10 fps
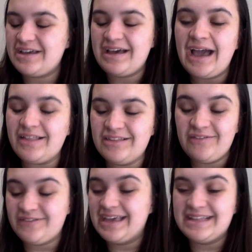
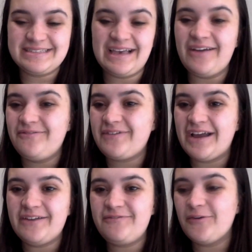love kids. I've
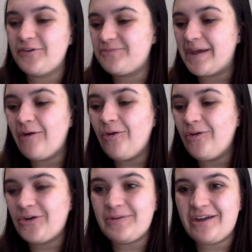kind of focused my whole
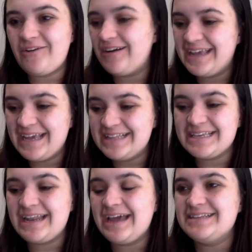career on kids,
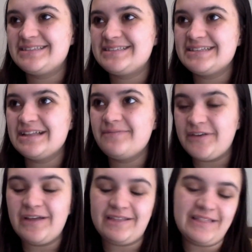and I just
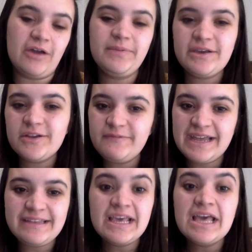feel like that would be a good
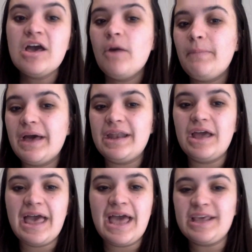fit. But
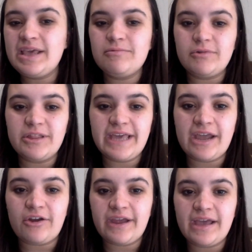any really
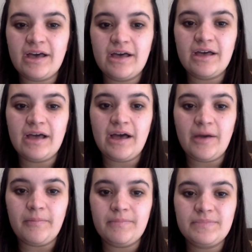area,
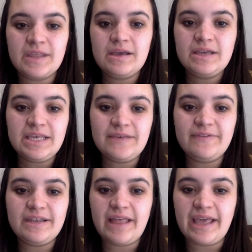
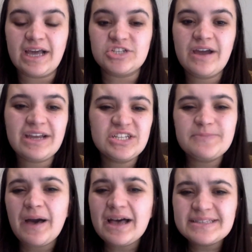even like attractions
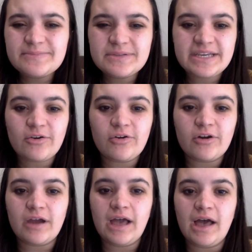possibly,
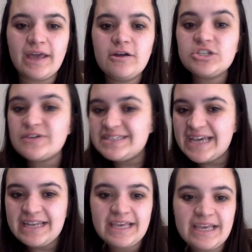or character
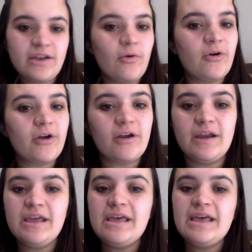attendant, or
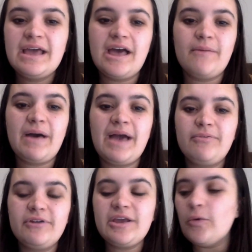I'm
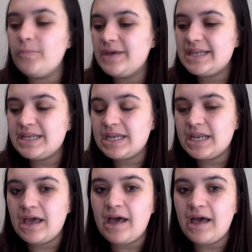pretty open.
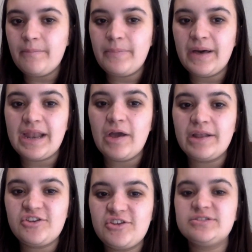But
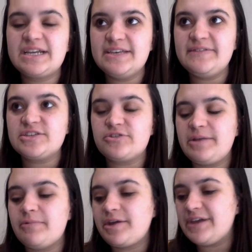children's activities or any
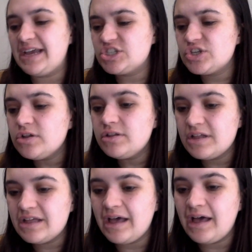recreational
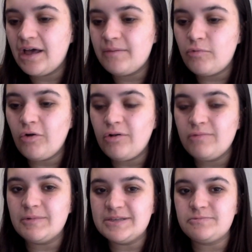role
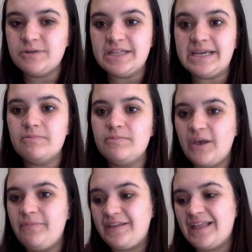was really
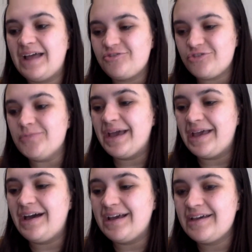something that drew my
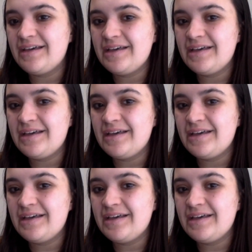eye.